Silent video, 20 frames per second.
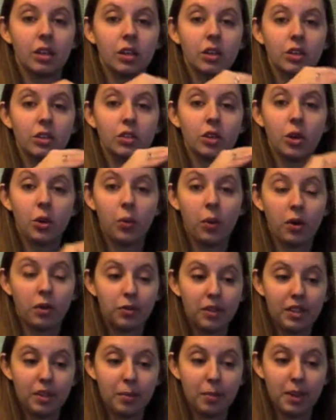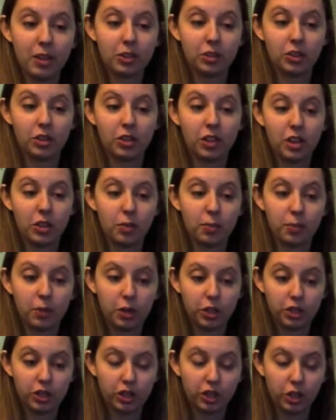So you want to really make sure that you
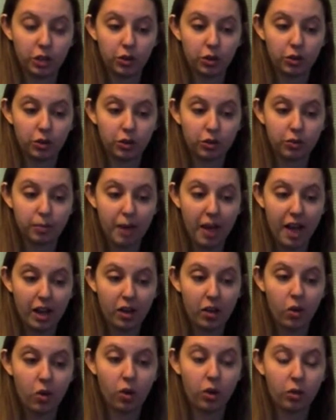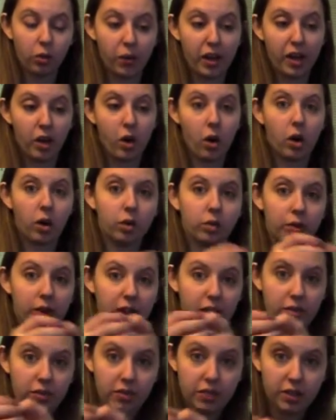push the cuticles back all the way, all
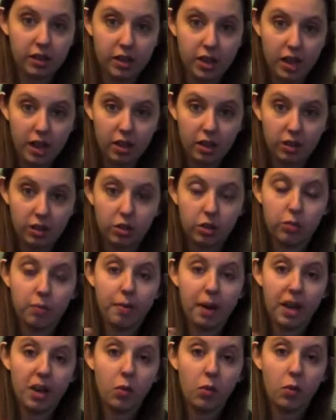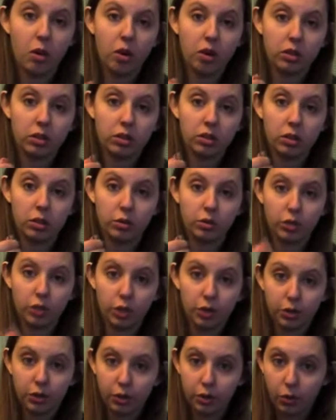around the nail. You might want to use
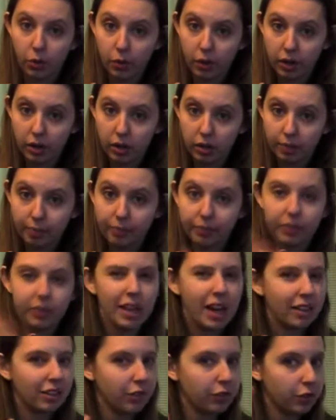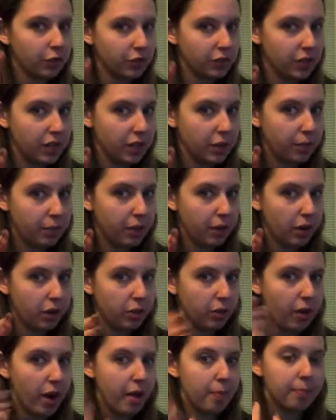cuticle oil, not the first day you put
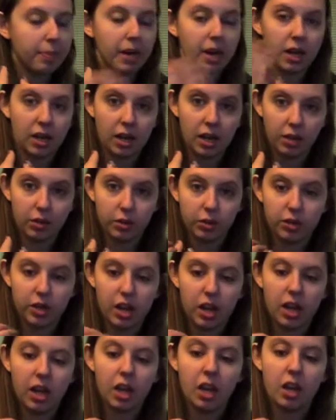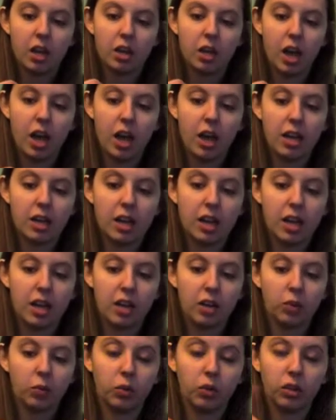on the wrap, but any other day. And
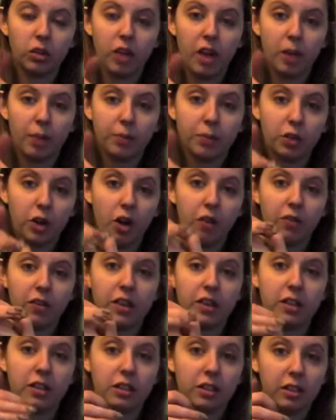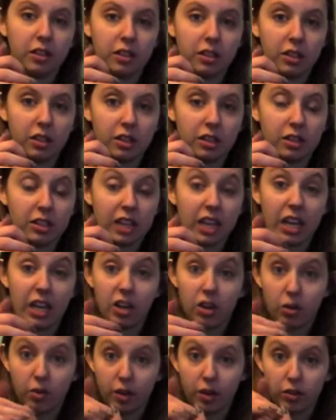it will help soften the
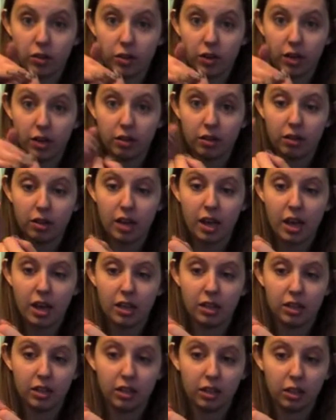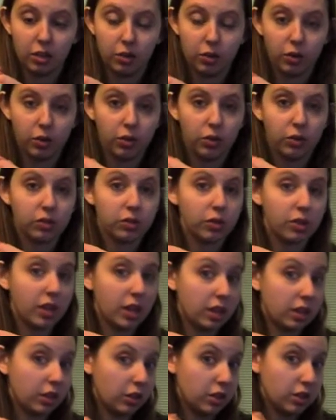skin around your nail and the cuticles
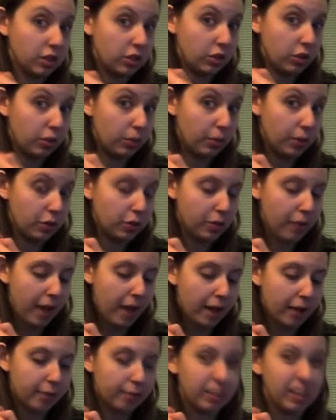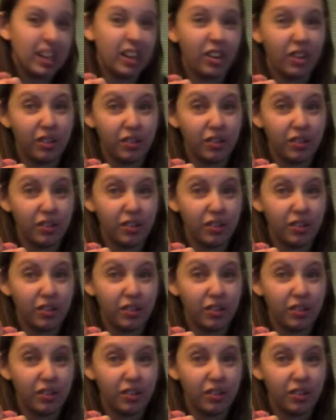so that they're easier to push back.